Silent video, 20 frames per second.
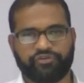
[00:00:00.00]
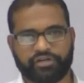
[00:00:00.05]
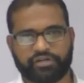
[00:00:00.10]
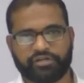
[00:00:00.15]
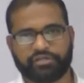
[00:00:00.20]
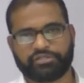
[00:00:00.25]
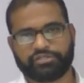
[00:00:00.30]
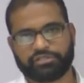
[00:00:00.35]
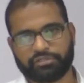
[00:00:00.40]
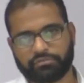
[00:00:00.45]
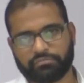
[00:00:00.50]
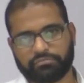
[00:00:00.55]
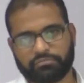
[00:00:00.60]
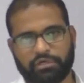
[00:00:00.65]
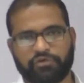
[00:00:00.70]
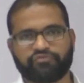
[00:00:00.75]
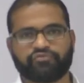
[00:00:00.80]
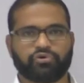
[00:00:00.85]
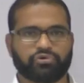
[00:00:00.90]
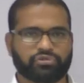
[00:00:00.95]
federation
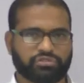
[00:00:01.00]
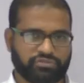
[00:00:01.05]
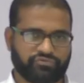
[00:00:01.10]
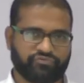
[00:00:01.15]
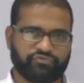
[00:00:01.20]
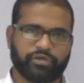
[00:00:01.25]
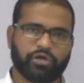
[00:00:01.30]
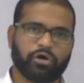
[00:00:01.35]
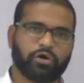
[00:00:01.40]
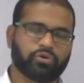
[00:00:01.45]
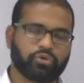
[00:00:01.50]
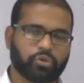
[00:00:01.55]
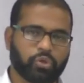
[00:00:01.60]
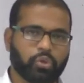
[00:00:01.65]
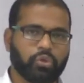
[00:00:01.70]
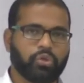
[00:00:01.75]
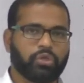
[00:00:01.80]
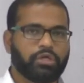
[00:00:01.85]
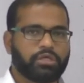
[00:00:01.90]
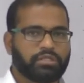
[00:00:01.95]
of course we all
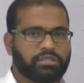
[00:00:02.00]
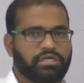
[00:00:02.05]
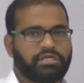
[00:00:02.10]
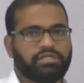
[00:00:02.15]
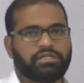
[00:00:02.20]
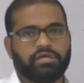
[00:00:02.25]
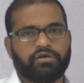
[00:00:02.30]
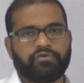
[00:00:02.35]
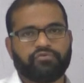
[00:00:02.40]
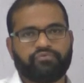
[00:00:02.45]
know that